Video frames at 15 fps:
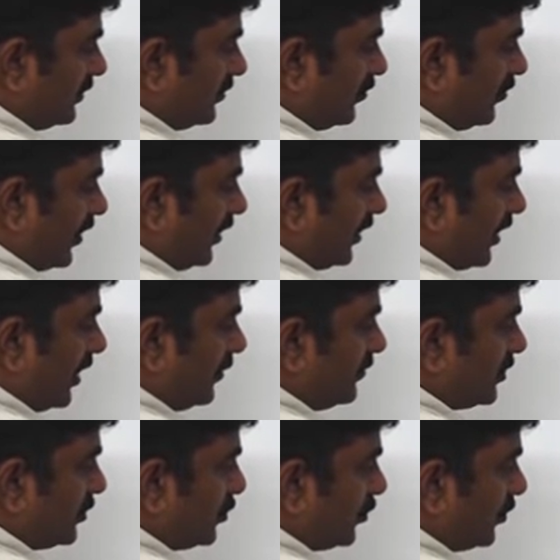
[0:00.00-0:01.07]
1 times,
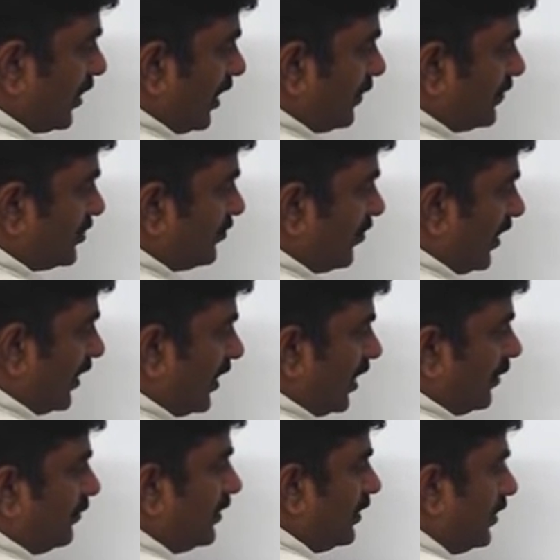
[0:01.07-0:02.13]
2 times, 1
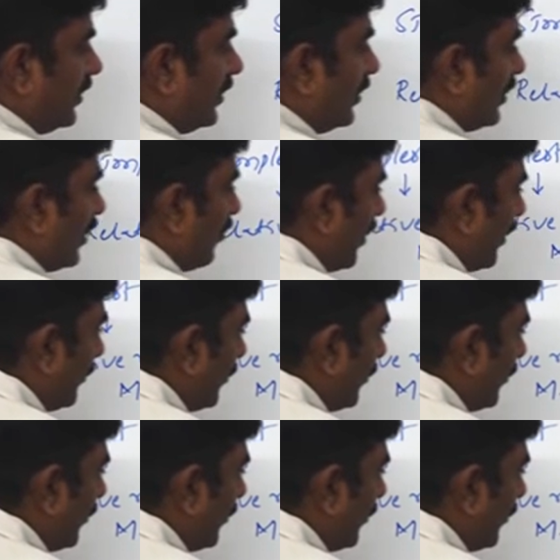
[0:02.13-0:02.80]
time. Now I am